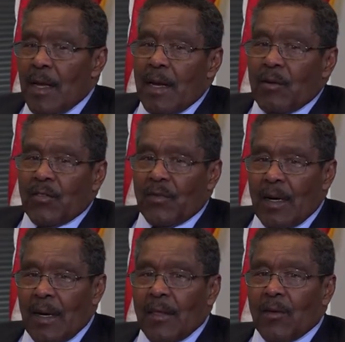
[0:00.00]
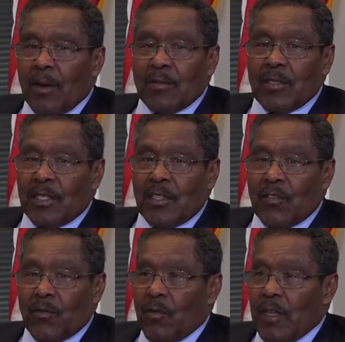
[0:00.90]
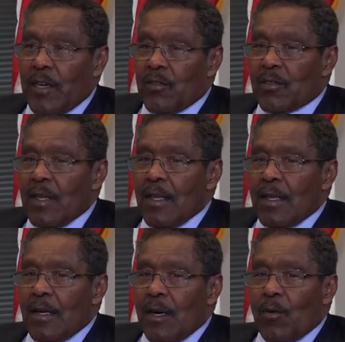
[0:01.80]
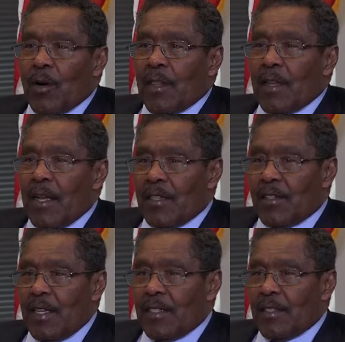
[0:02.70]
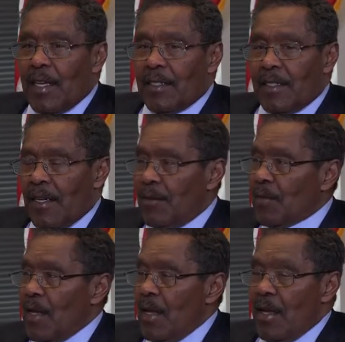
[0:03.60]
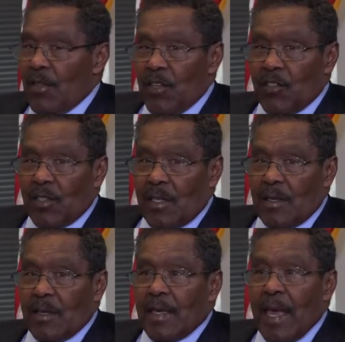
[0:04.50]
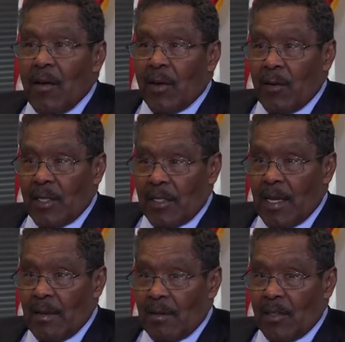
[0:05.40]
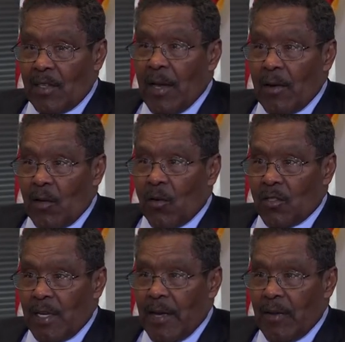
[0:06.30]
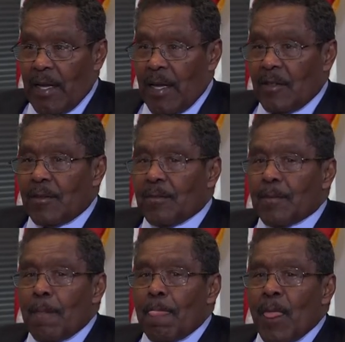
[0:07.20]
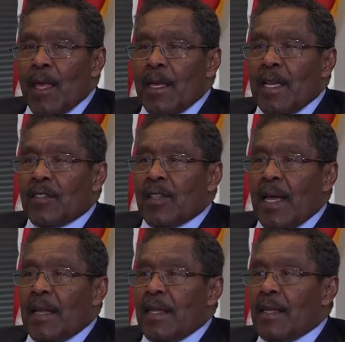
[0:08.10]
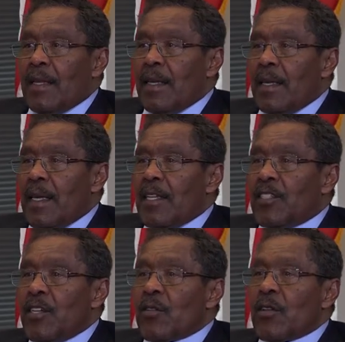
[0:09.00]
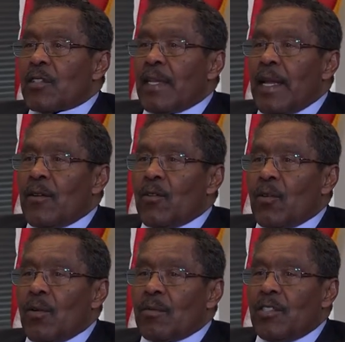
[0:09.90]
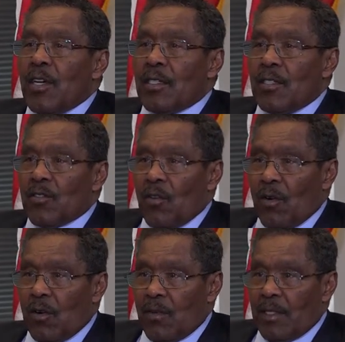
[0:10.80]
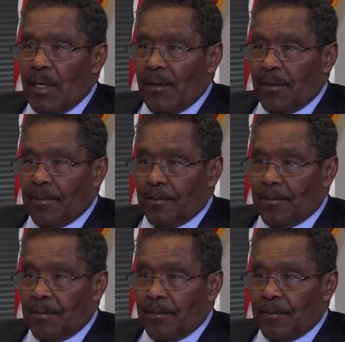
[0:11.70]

And I thought I was successful over the years. One of the nice things that this county, when I say this county, Gloucester County has, is that each year there's an annual judges law clerks dinner.